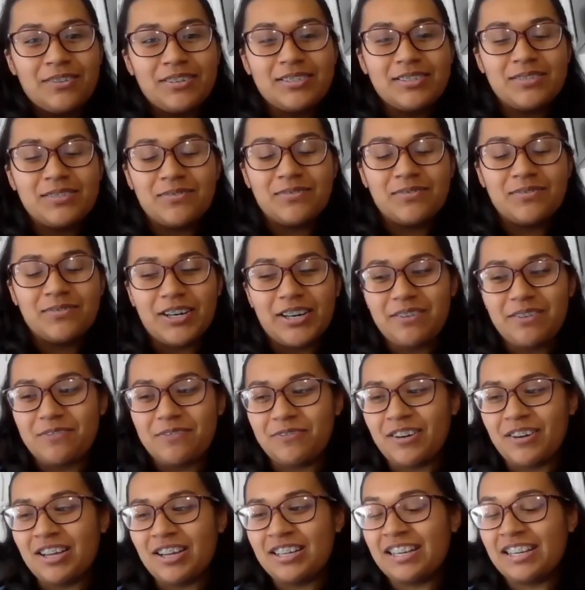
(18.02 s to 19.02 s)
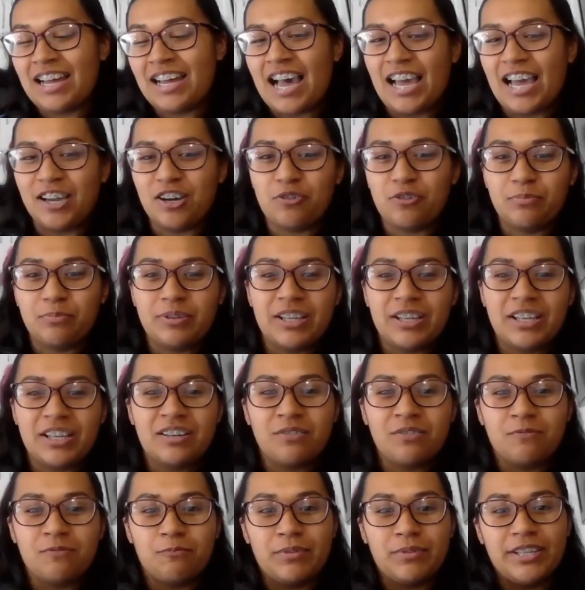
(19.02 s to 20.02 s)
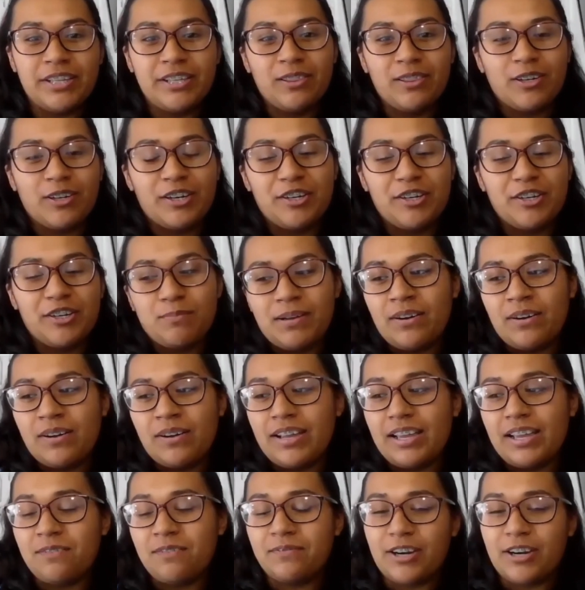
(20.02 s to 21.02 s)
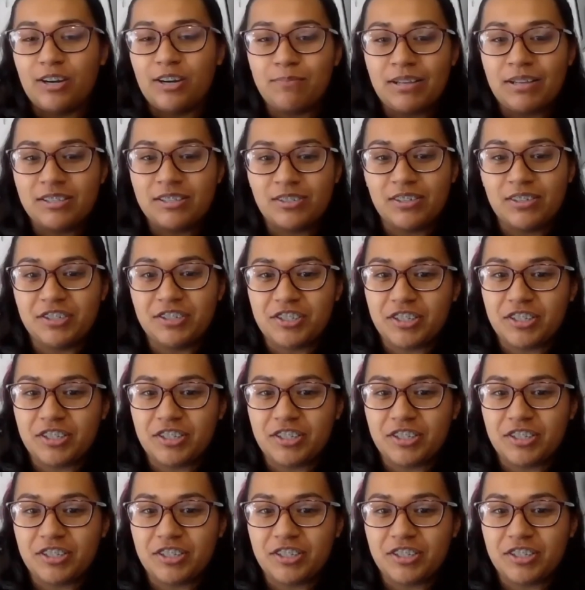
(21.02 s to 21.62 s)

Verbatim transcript: It was very fun and eye opening. We learned about environmental